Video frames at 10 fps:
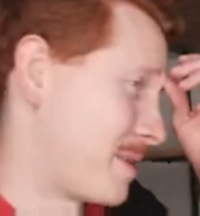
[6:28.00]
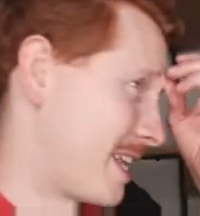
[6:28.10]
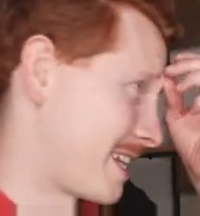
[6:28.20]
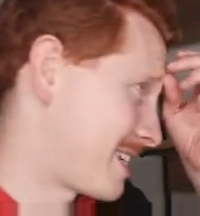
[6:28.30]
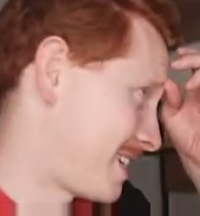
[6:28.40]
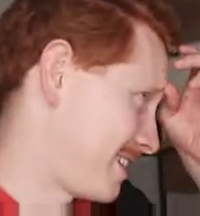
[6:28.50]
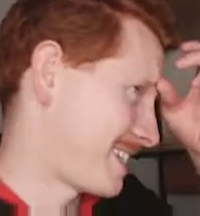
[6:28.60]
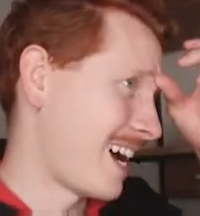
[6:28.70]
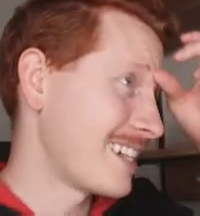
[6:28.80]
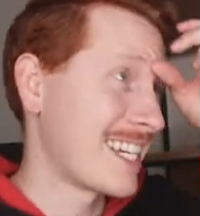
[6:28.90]
I mean,
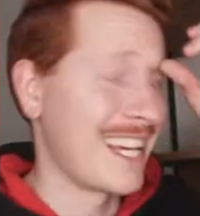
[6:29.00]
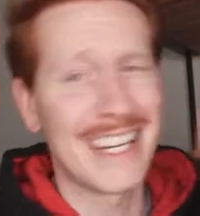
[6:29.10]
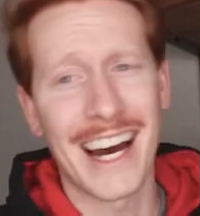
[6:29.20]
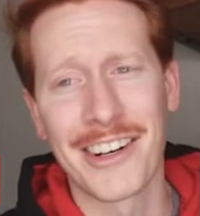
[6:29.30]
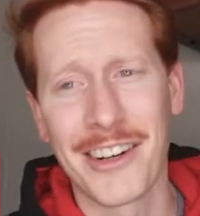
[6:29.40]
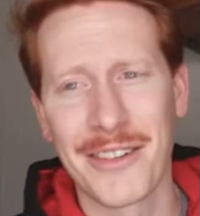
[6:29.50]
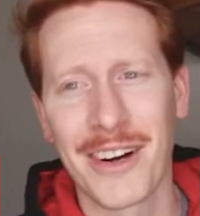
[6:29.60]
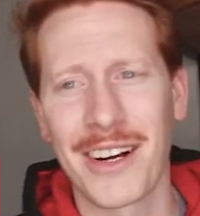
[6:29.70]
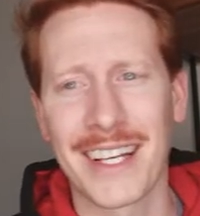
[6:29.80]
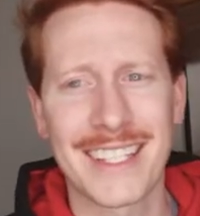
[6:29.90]
it's hard to get Nauru
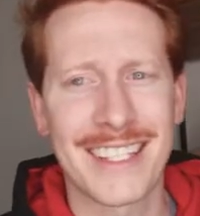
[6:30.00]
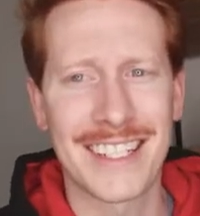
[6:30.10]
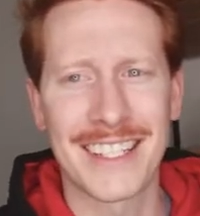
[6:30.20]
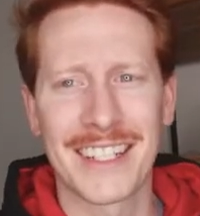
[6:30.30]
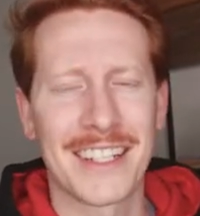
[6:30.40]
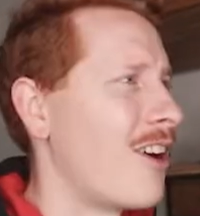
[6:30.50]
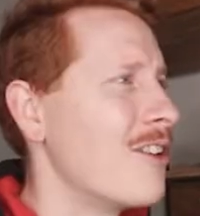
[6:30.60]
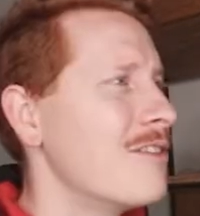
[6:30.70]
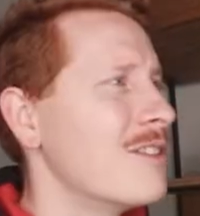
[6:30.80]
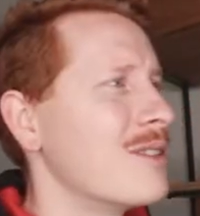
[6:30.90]
wrong. It's just a
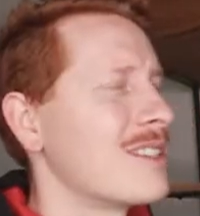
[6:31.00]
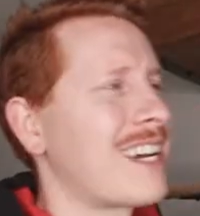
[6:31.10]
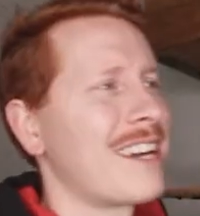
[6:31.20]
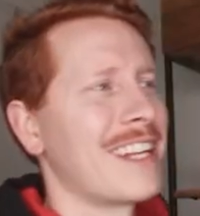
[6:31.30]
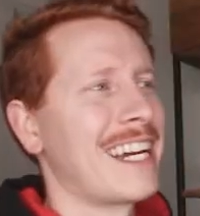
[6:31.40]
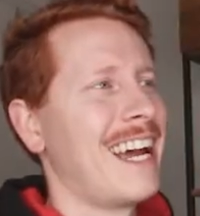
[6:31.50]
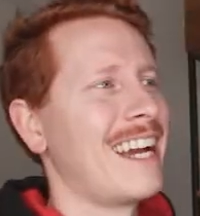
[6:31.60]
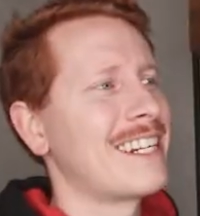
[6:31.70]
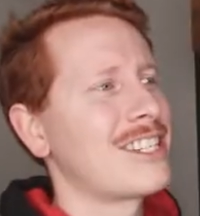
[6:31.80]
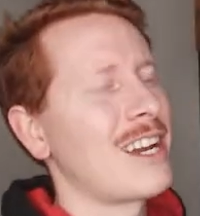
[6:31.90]
oval. It's kind of like an
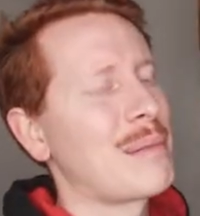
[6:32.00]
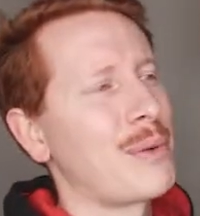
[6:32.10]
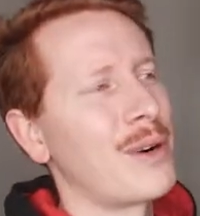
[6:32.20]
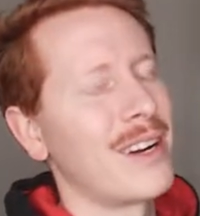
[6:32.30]
egg shape or